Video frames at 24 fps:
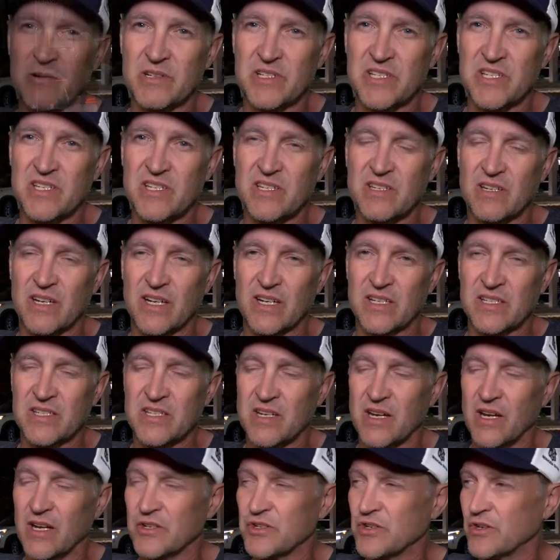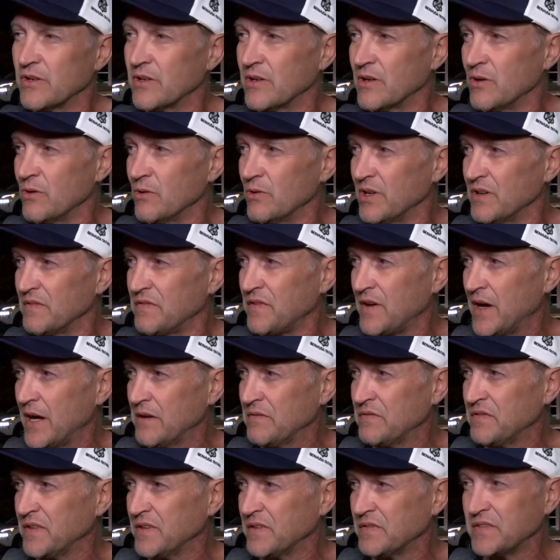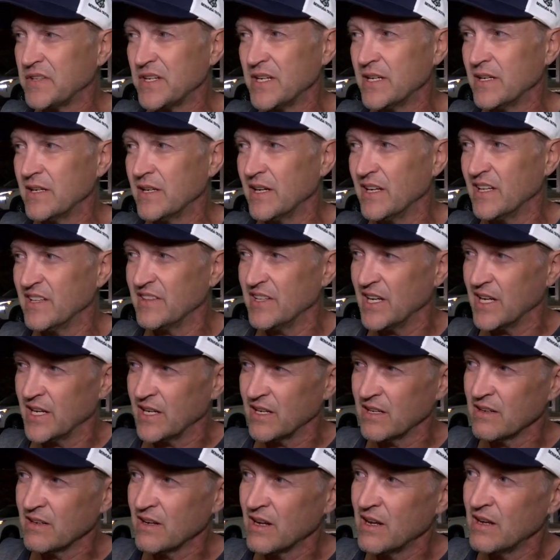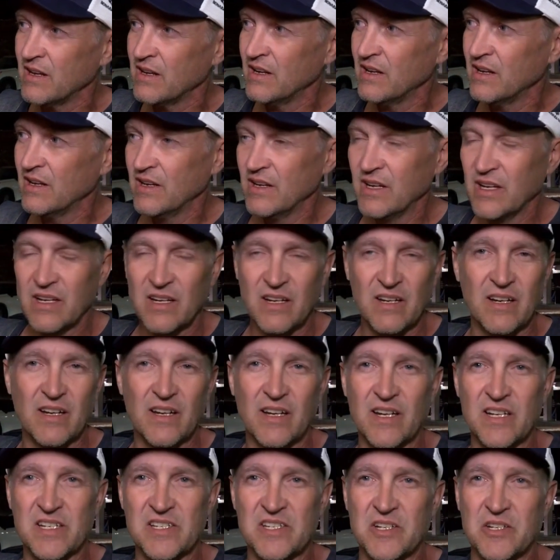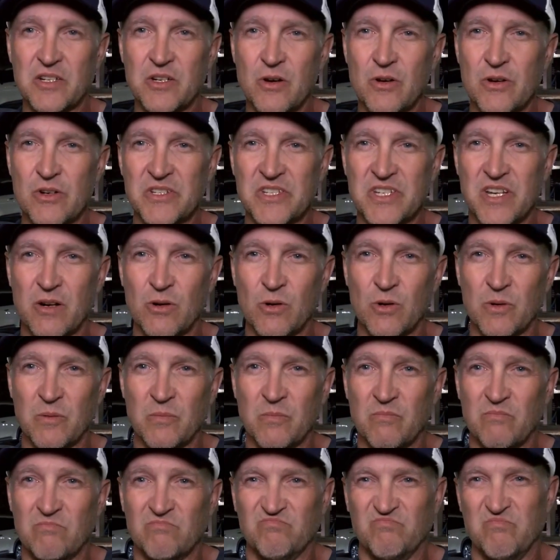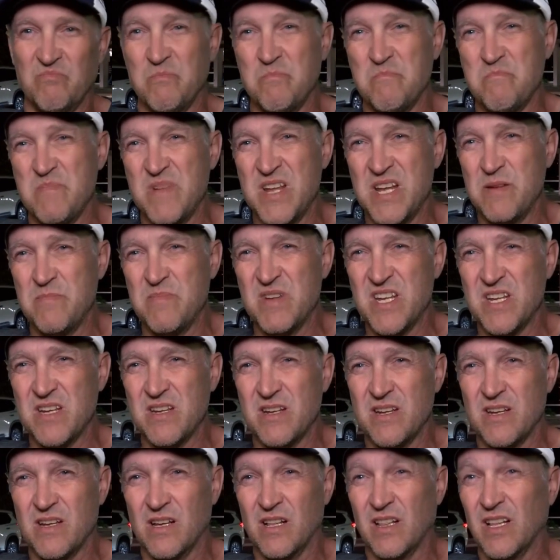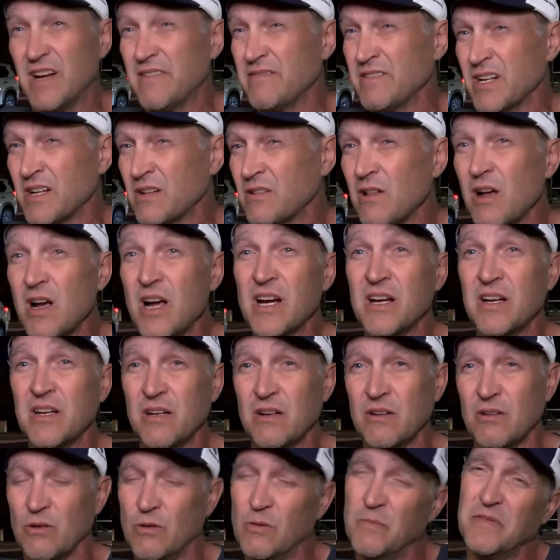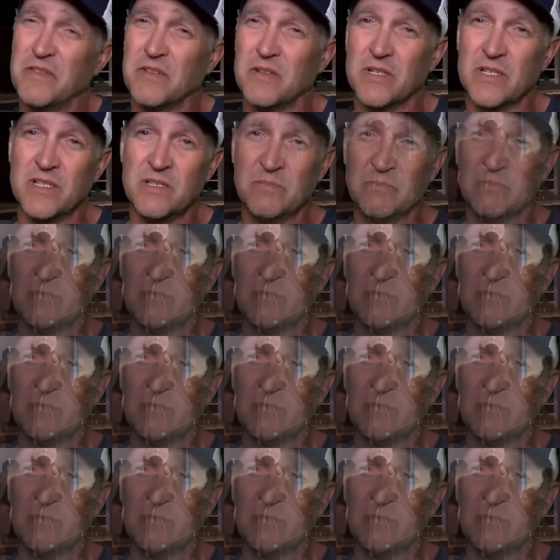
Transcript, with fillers: was uh, scheduled to go at 5:50 and then as it turns out maybe 11 o'clock, hopefully.